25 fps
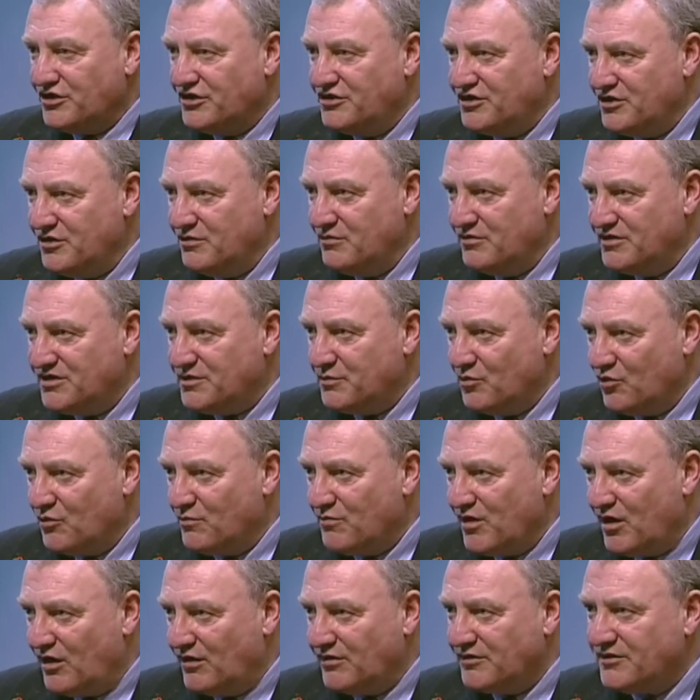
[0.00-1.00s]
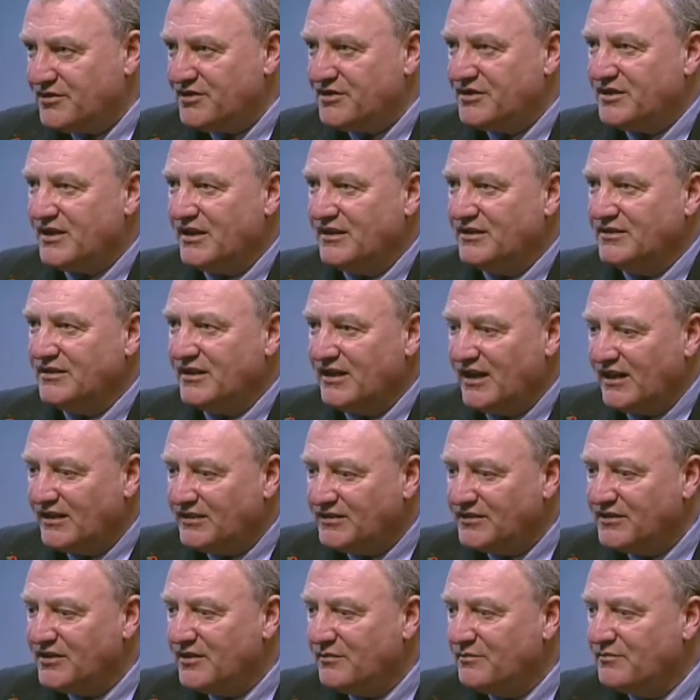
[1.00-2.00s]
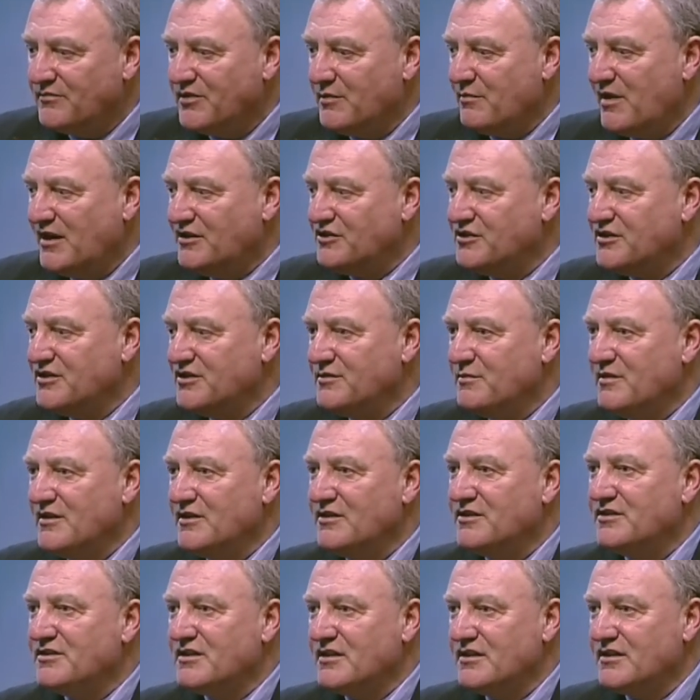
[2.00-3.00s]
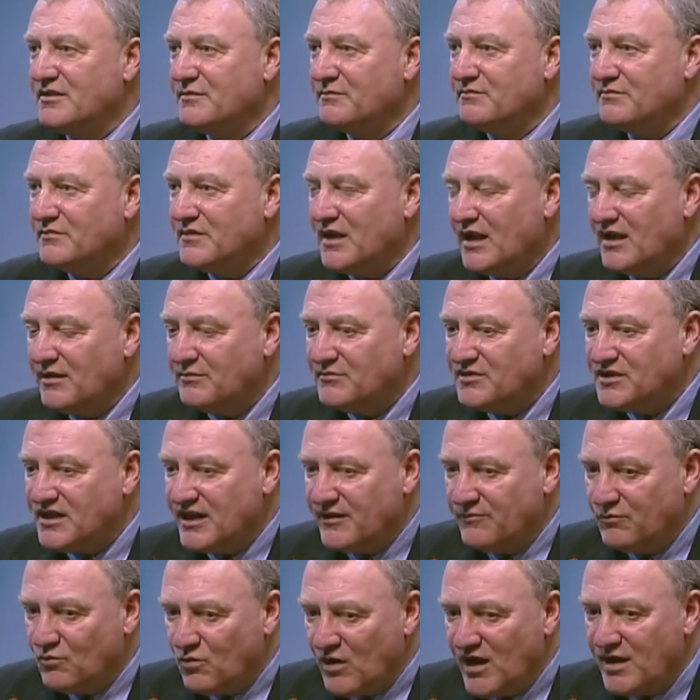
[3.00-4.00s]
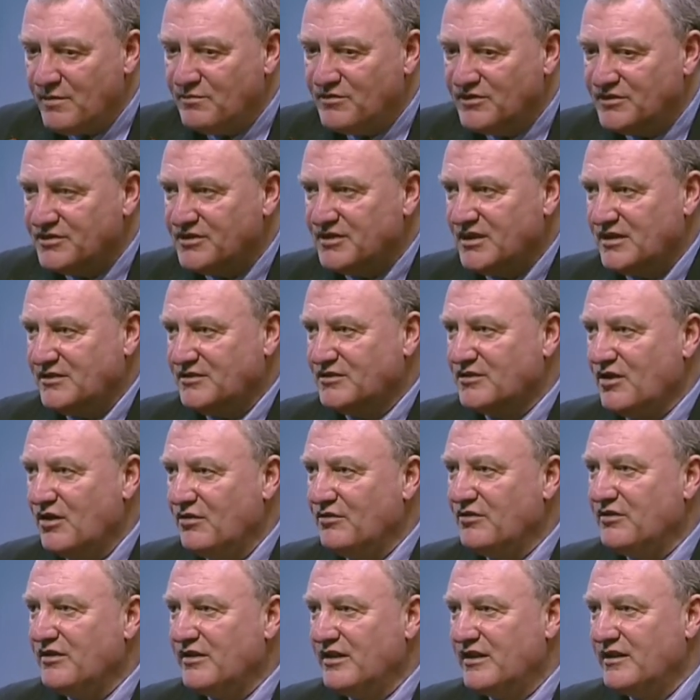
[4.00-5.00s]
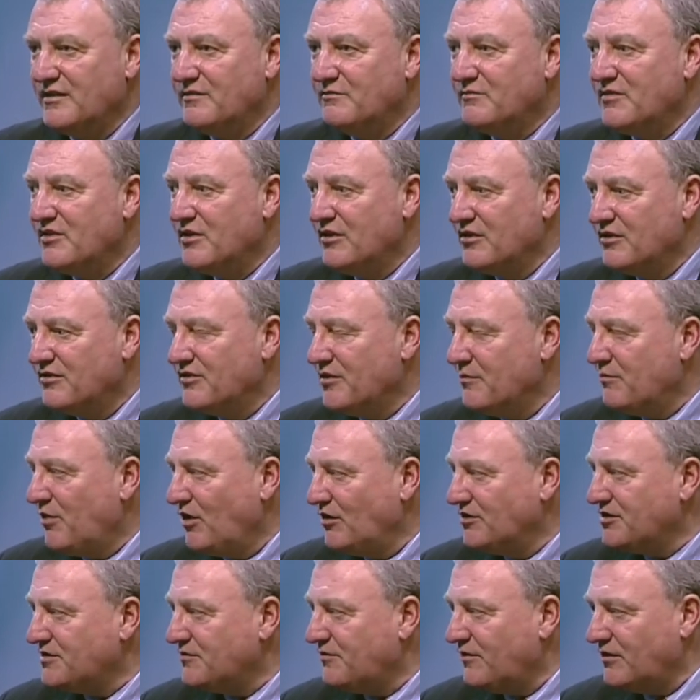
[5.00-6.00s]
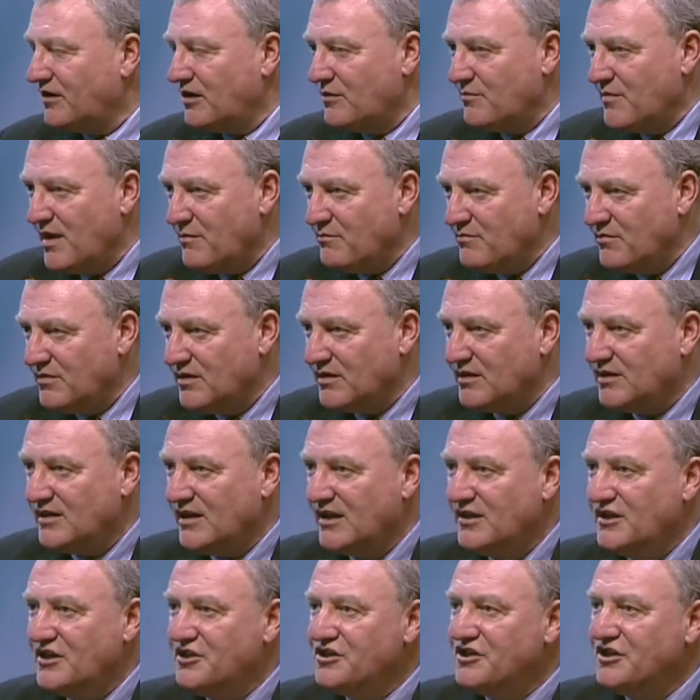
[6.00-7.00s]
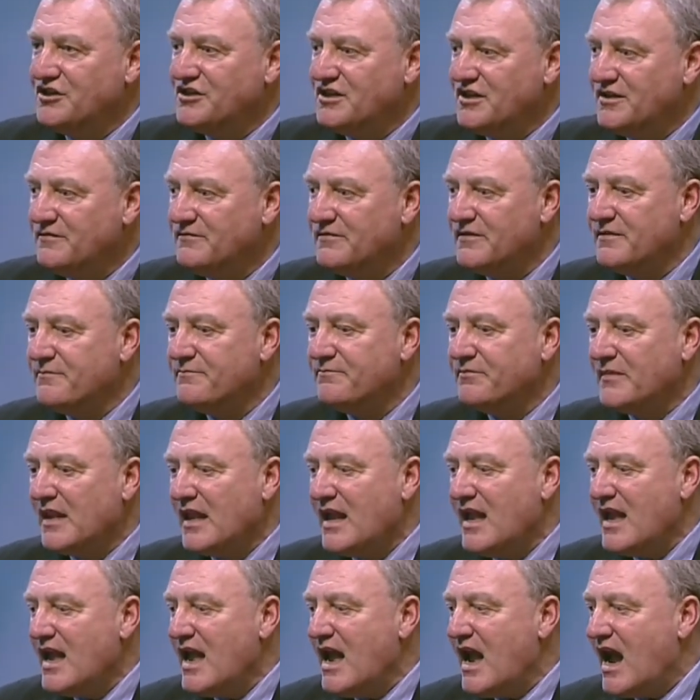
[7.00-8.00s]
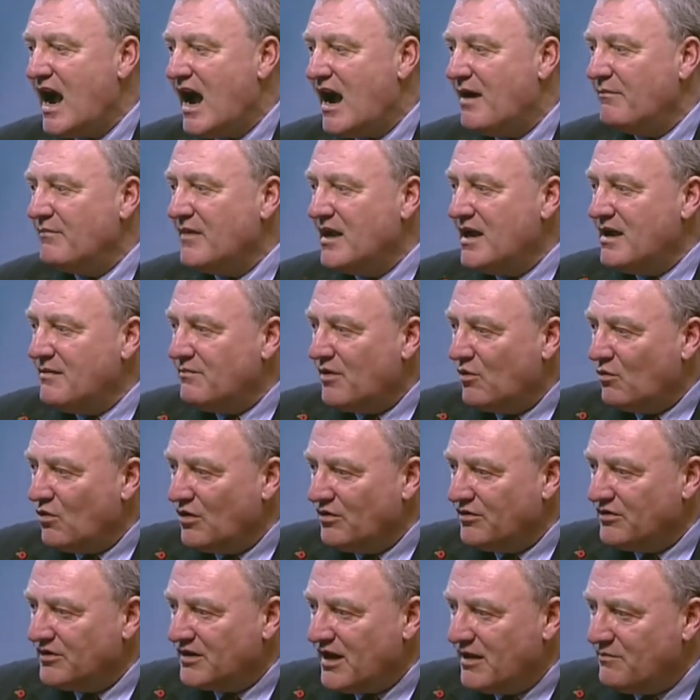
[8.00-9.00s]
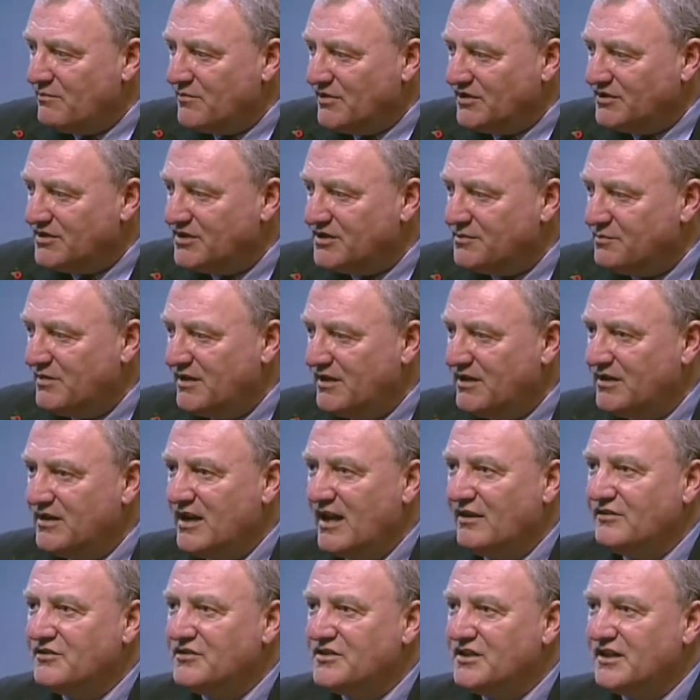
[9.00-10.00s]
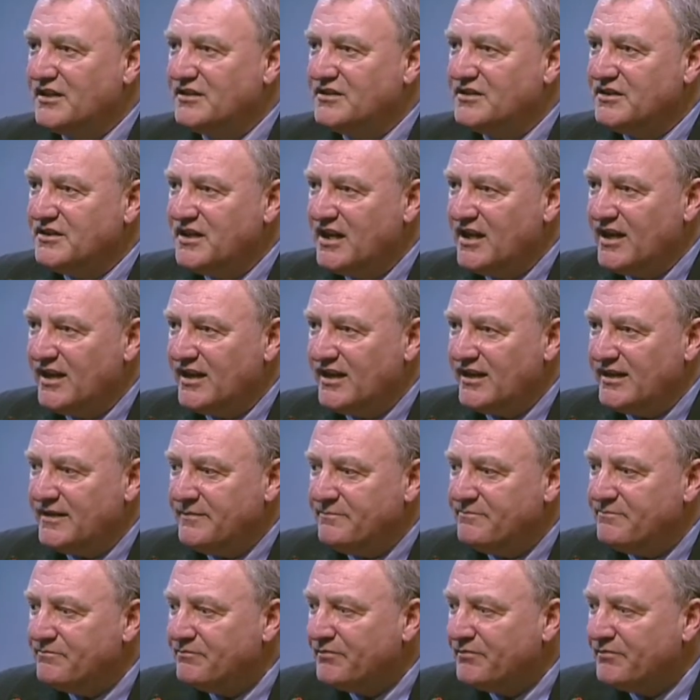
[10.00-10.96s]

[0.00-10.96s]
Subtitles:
to do with small pots. And the Pensions Minister, Stephen Webb, has got the Pots Follow Member initiative. But what the government has been announcing today